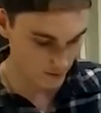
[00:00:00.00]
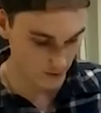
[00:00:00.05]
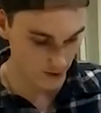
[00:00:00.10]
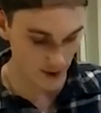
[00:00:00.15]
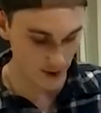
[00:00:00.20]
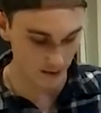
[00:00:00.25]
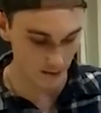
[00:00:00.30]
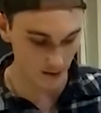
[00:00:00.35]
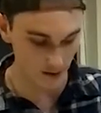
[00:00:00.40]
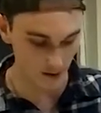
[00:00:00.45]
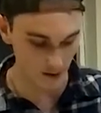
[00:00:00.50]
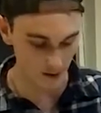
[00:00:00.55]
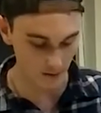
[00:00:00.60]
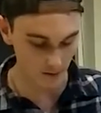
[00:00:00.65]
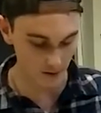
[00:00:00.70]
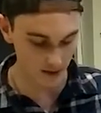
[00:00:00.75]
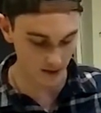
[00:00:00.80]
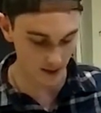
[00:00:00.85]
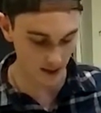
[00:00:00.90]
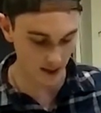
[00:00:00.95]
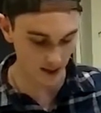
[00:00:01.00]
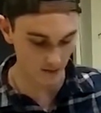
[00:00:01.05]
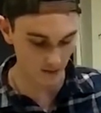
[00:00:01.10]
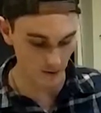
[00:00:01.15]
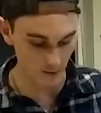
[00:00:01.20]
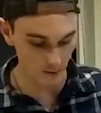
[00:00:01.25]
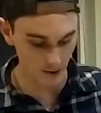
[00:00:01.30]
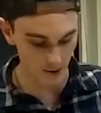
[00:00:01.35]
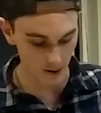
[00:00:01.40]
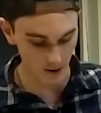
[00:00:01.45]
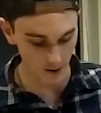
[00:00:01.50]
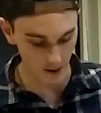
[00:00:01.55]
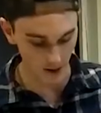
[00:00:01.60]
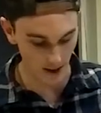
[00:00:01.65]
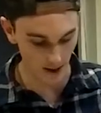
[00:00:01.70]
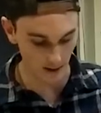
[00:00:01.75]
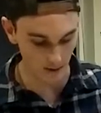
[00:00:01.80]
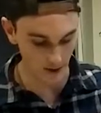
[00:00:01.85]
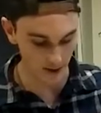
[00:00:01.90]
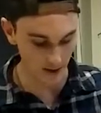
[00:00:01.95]
But as Richard was saying, if you put the
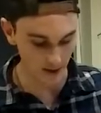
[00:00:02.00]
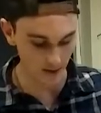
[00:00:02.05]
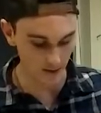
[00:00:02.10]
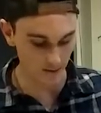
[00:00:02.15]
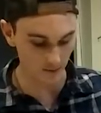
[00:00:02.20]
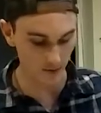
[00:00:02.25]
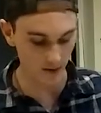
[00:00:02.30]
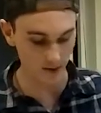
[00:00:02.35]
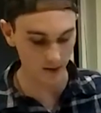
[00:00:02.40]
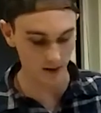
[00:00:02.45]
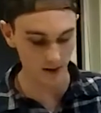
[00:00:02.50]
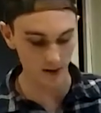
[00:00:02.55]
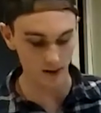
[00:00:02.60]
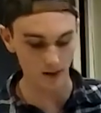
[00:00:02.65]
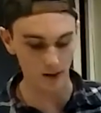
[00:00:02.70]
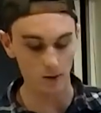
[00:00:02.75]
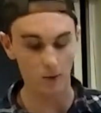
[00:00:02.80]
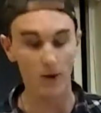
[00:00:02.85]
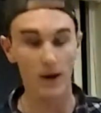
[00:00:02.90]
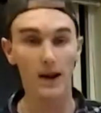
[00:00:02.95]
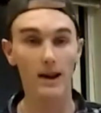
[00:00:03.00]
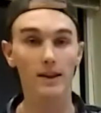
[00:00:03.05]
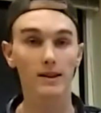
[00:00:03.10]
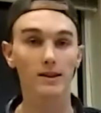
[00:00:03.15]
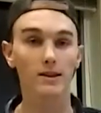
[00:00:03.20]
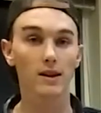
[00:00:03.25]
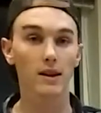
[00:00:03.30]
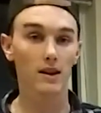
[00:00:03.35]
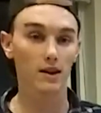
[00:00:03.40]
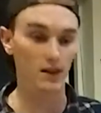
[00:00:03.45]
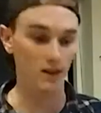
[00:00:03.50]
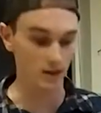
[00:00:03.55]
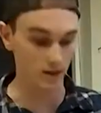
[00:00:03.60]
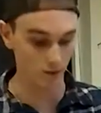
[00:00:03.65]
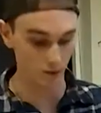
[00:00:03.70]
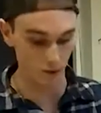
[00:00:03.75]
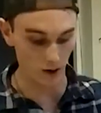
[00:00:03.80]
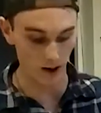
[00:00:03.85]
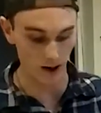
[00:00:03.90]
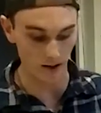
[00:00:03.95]
dry ingredients first and then the wet, it's not gonna
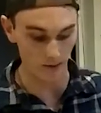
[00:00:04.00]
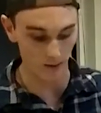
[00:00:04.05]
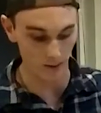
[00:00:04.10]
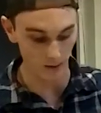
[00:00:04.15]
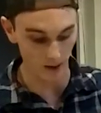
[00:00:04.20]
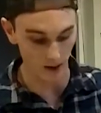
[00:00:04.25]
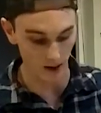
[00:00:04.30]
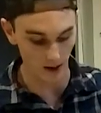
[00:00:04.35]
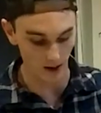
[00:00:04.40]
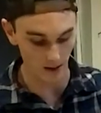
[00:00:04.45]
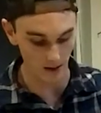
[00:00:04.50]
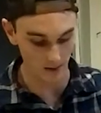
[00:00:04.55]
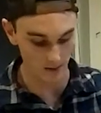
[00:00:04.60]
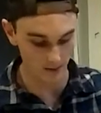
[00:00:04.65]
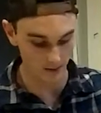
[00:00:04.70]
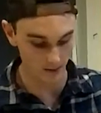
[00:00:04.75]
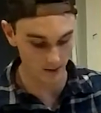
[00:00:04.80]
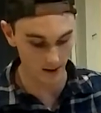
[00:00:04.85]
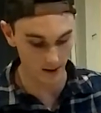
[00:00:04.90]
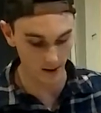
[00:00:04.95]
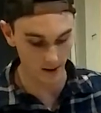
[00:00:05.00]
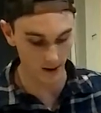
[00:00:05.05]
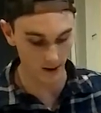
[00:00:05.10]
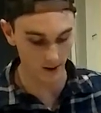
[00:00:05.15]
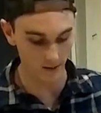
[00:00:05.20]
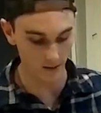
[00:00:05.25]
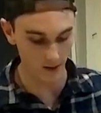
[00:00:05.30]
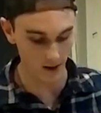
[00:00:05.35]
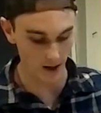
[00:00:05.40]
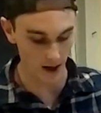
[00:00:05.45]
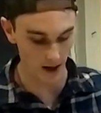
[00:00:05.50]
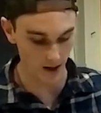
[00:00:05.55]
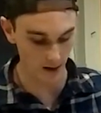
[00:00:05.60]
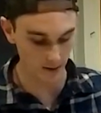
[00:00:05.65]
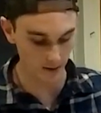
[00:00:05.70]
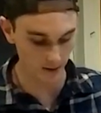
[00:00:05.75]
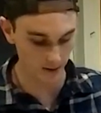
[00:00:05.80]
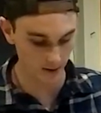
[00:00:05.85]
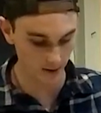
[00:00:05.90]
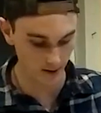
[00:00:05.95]
spray everywhere, get all over your
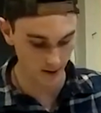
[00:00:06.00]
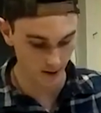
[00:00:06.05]
house.